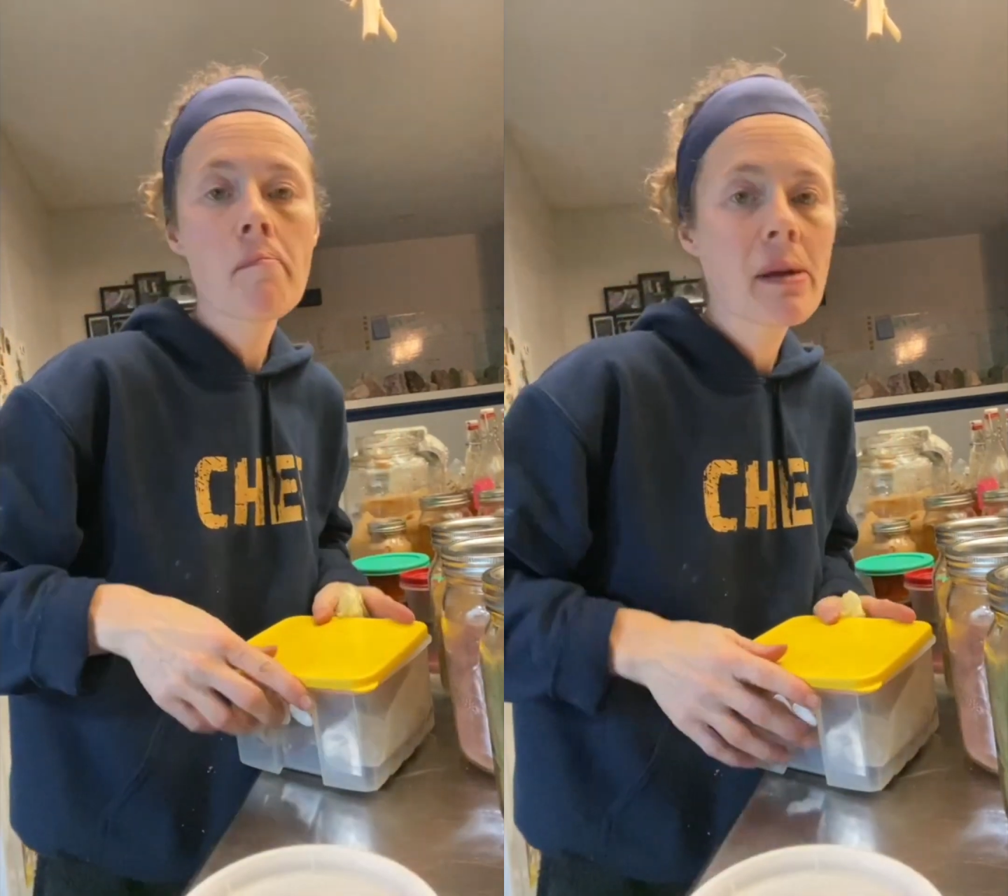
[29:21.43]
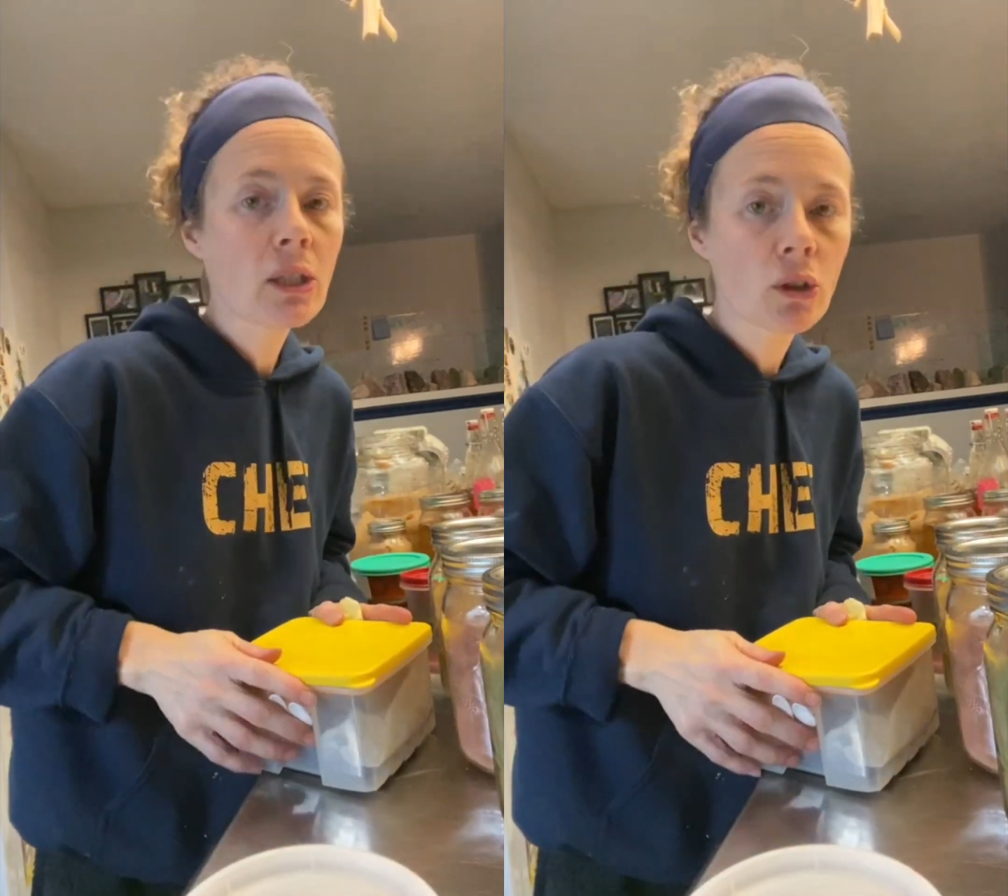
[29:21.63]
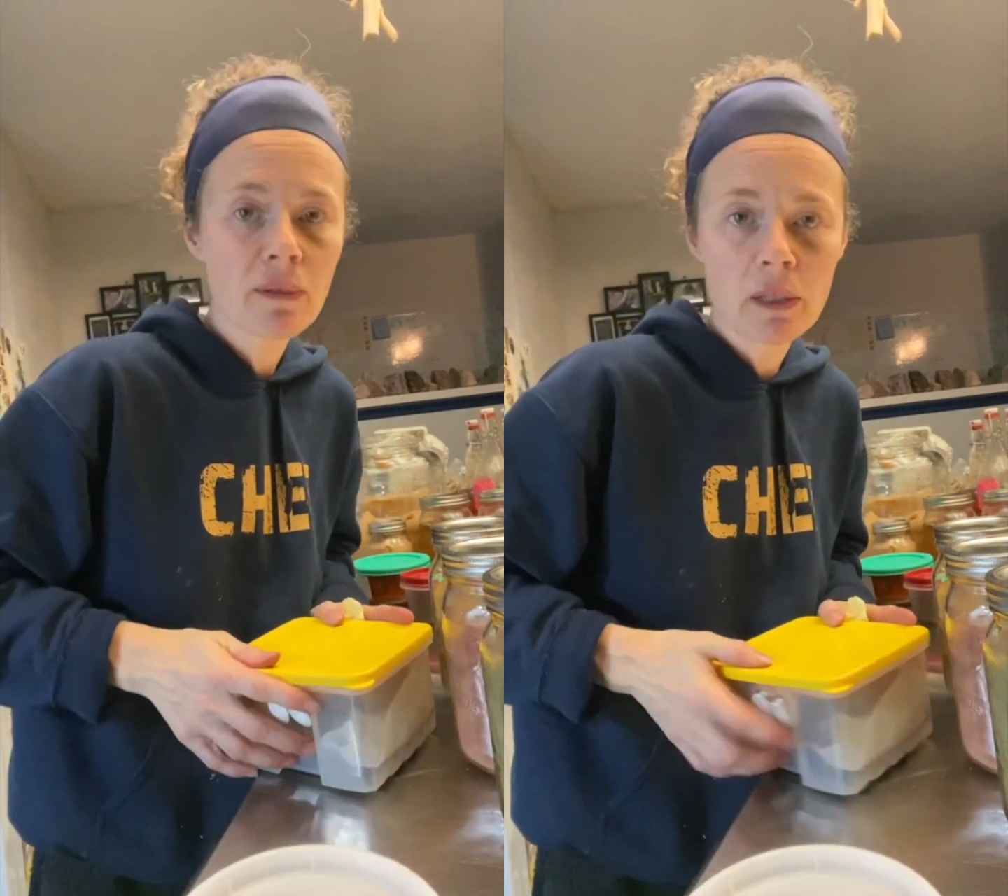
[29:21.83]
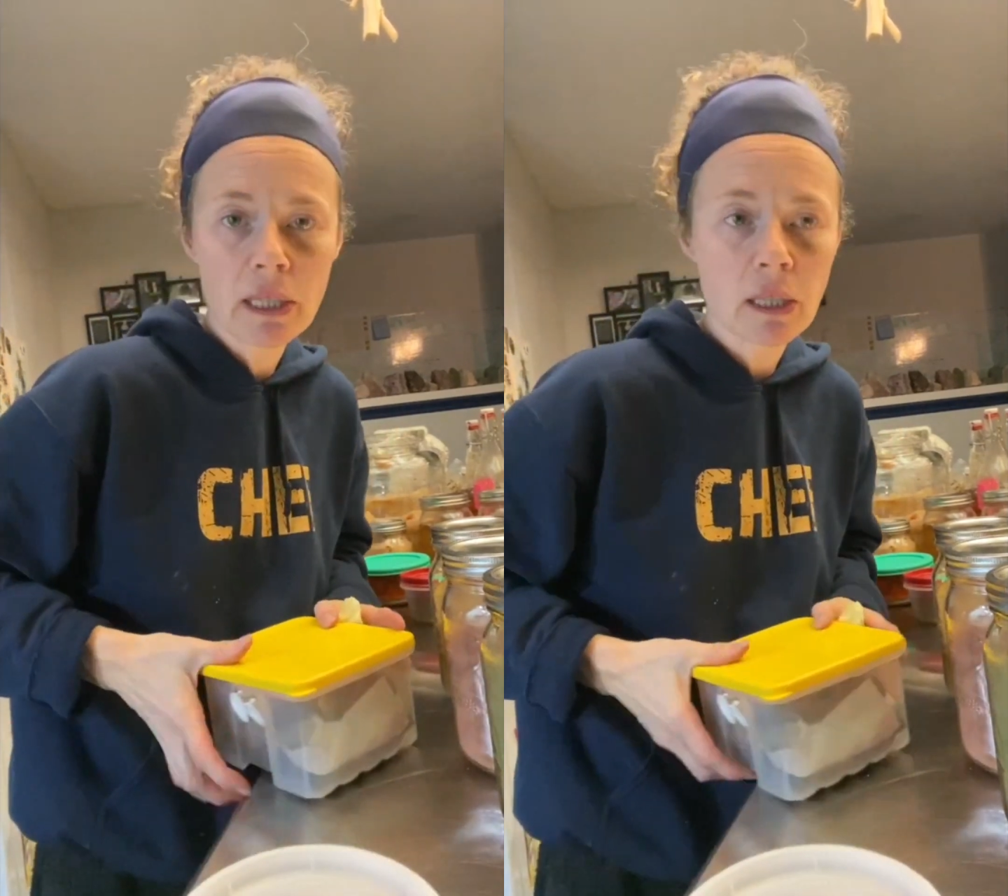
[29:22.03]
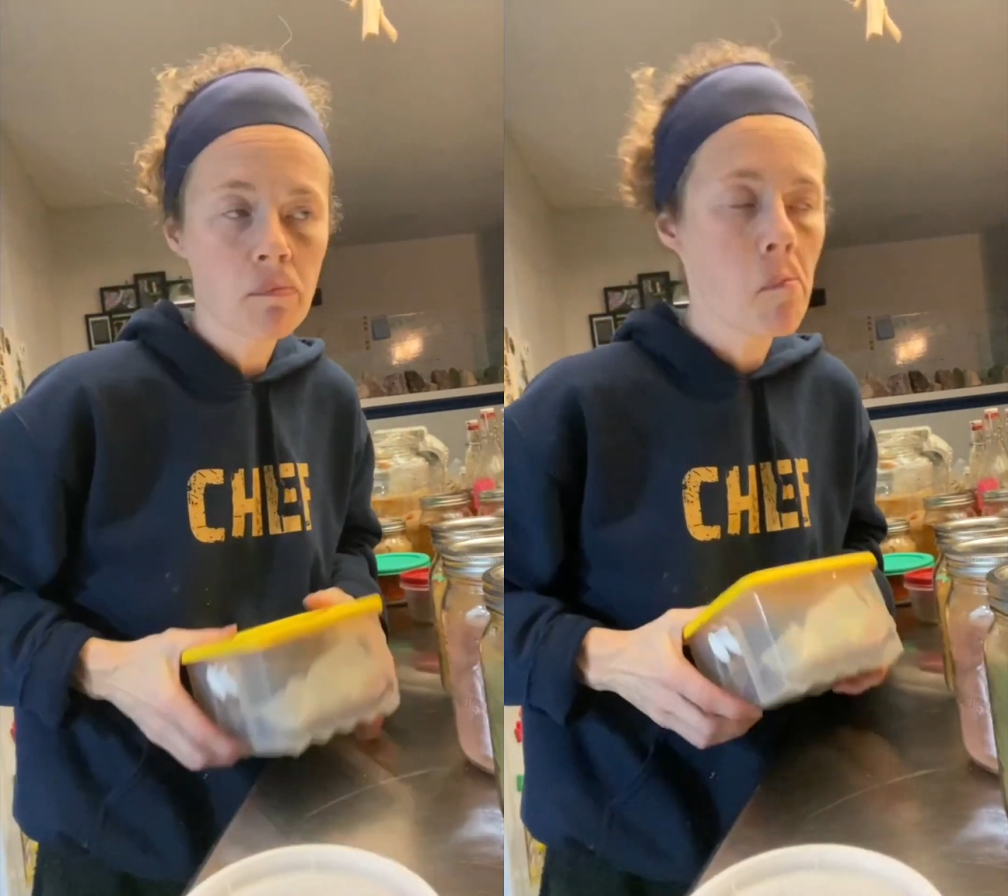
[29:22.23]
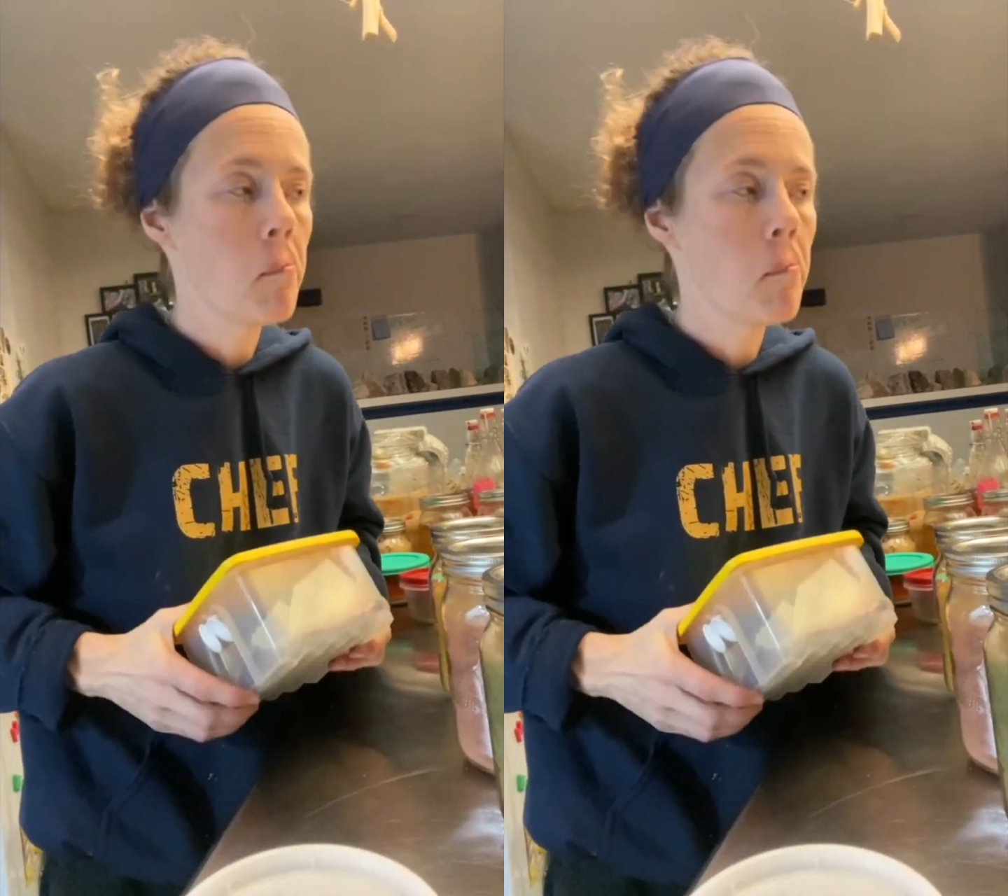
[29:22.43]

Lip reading: pastry fillings,